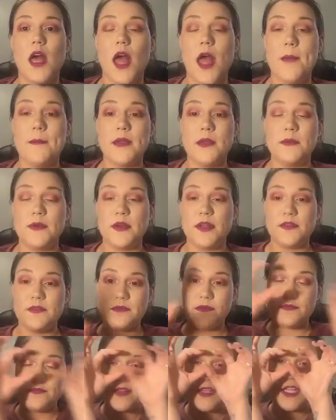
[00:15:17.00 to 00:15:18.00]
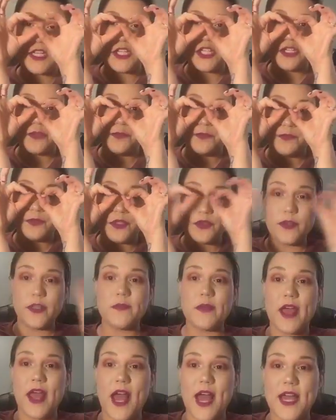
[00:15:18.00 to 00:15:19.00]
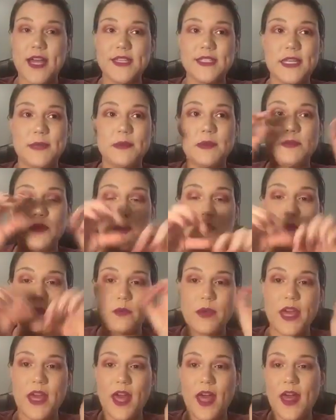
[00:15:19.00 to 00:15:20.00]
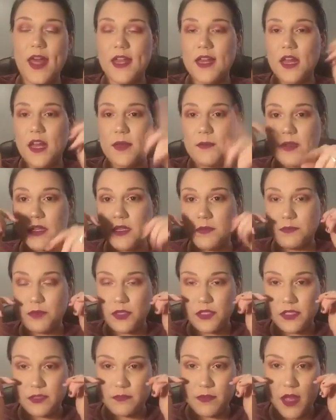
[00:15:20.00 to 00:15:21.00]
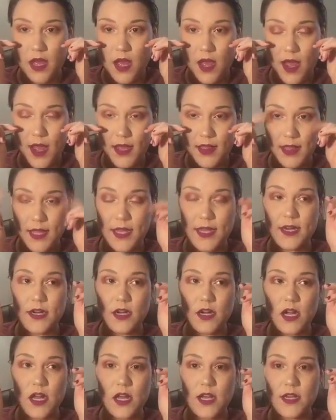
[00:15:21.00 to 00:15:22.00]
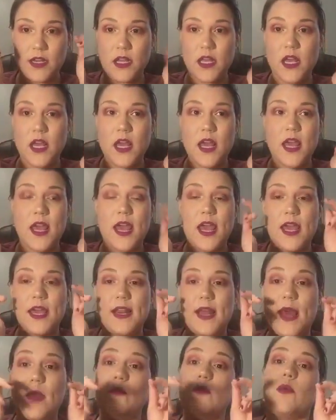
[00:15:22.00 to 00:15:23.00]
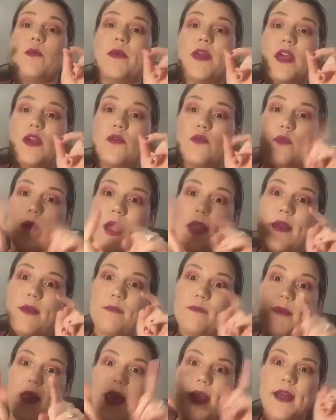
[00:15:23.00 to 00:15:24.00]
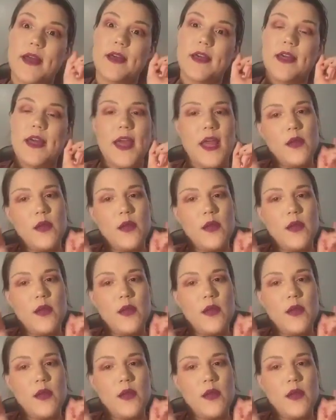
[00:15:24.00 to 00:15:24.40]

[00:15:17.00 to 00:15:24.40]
I'm going to finish doing my eyes. I'm going to put a wing on. I'm going to put some eyeliner on, and I will be right back.